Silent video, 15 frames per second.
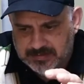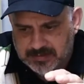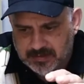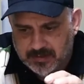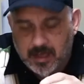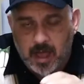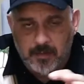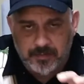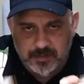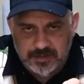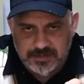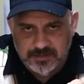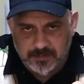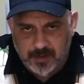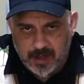
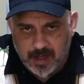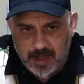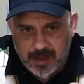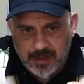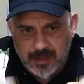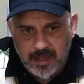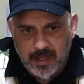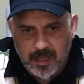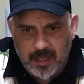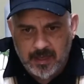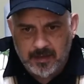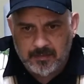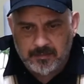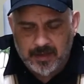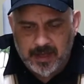accomplished by
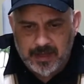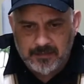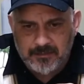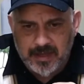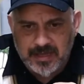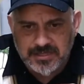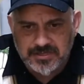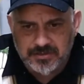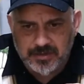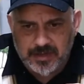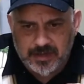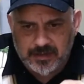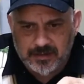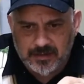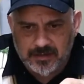
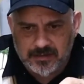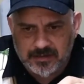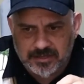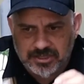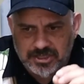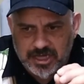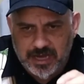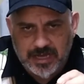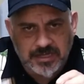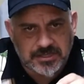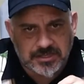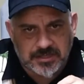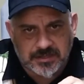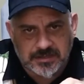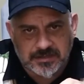measuring the
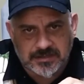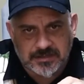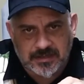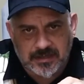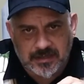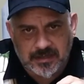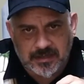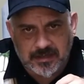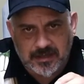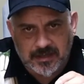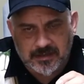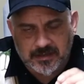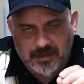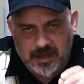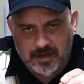changes
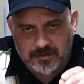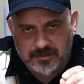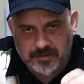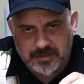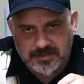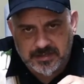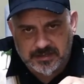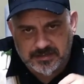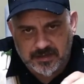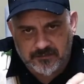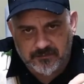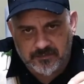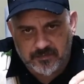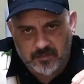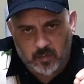in the characteristics
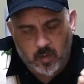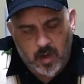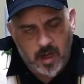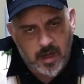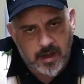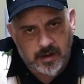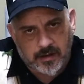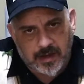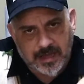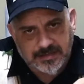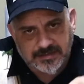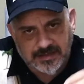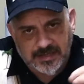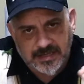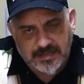of the wire as
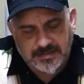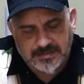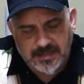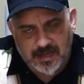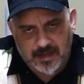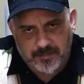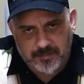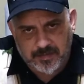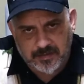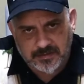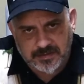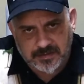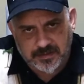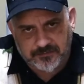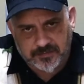it heats up
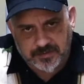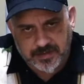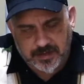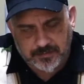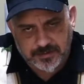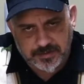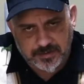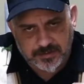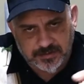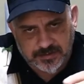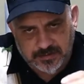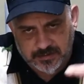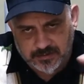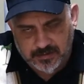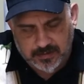to different temperatures
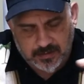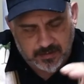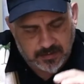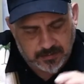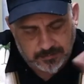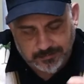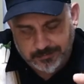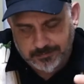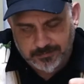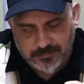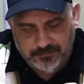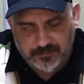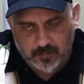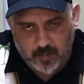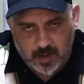and
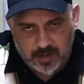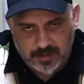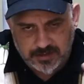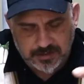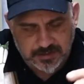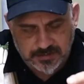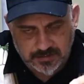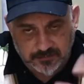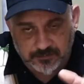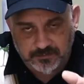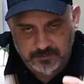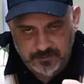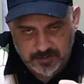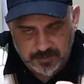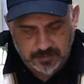different wattages or
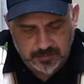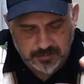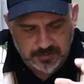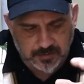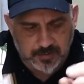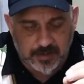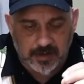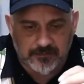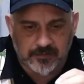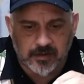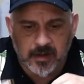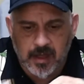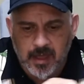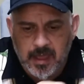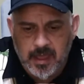joules or whatever.
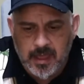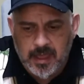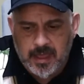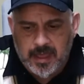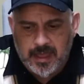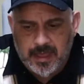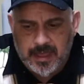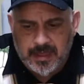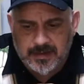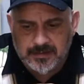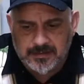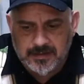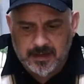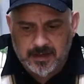And